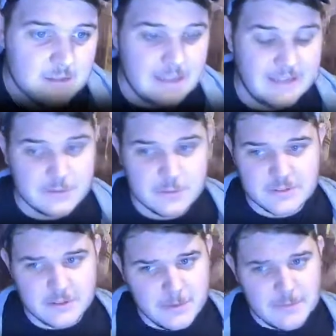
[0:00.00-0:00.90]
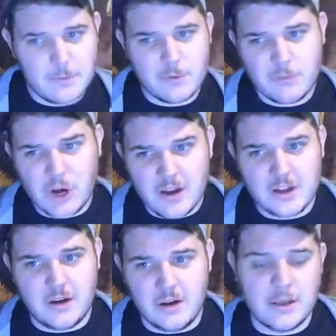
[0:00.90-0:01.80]
And this one's a little bit more broad
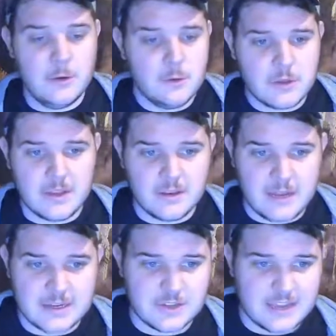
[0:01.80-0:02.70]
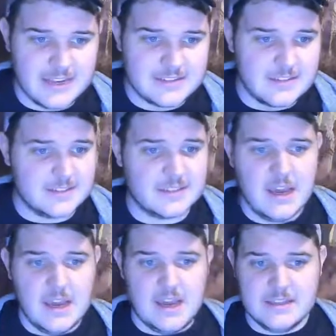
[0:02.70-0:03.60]
on who can actually cast this.
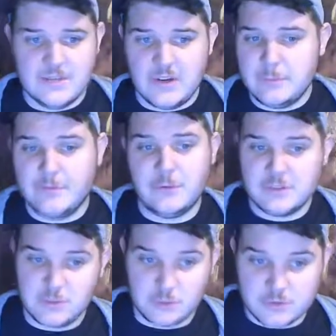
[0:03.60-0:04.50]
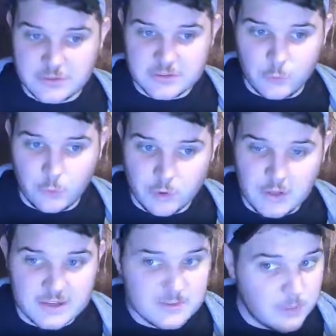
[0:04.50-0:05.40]
It's available for sorcerers,
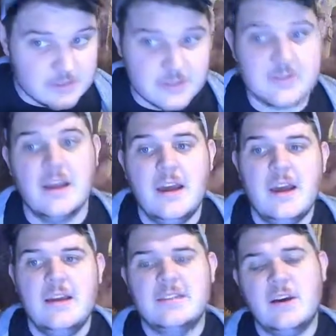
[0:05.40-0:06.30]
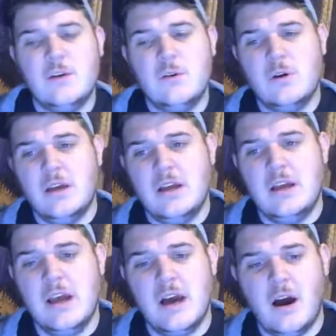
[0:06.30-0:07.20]
warlocks, and wizards. So
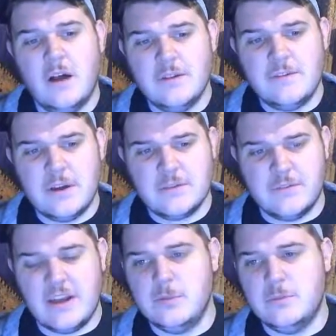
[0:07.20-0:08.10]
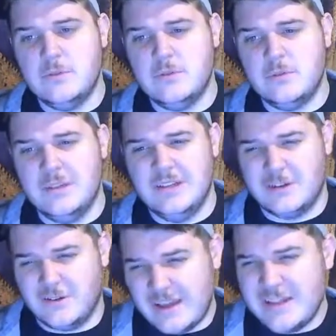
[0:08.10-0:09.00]
all of those
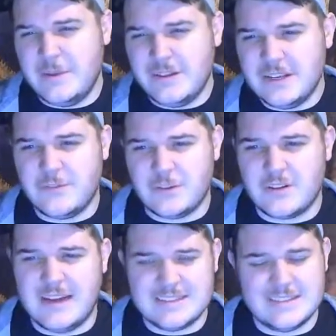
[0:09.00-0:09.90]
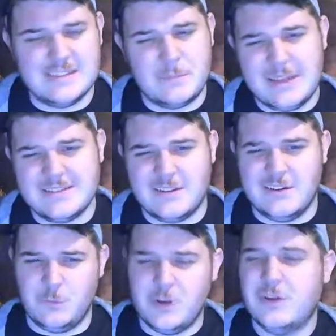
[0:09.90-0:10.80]
availability for the classes depends
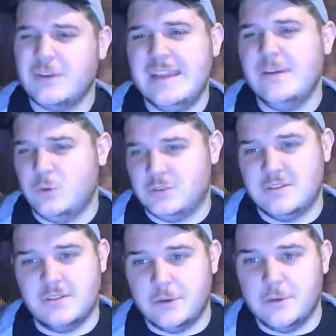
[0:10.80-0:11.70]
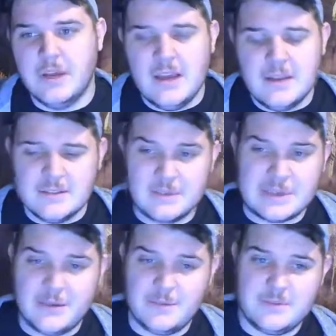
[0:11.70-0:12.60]
on what your DM wants to do.
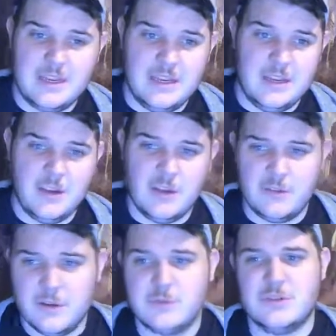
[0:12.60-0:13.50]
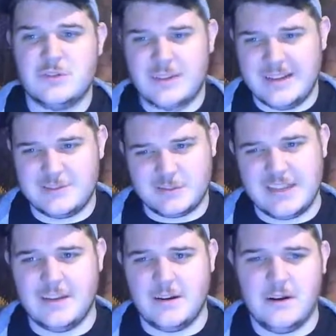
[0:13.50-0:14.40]
Sometimes, you know, those restraints are
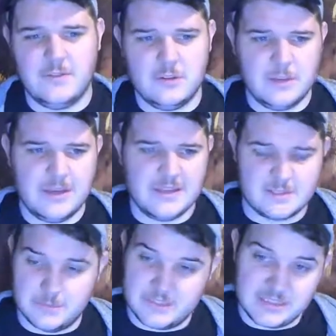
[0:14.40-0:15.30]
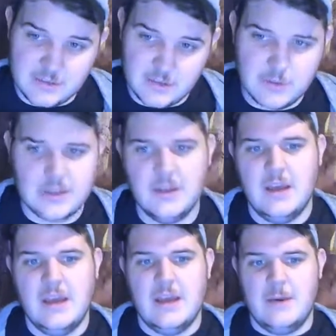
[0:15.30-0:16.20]
taken off a little bit, some stick to it.
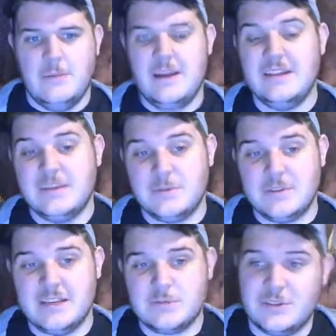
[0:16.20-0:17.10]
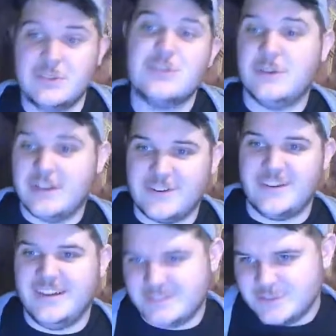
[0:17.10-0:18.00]
But at least with this one, there's 3 different
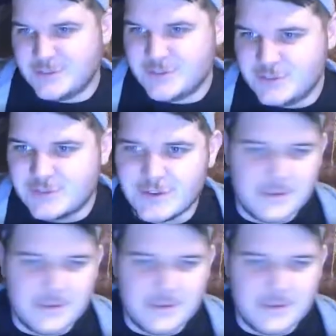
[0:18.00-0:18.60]
classes you can choose from.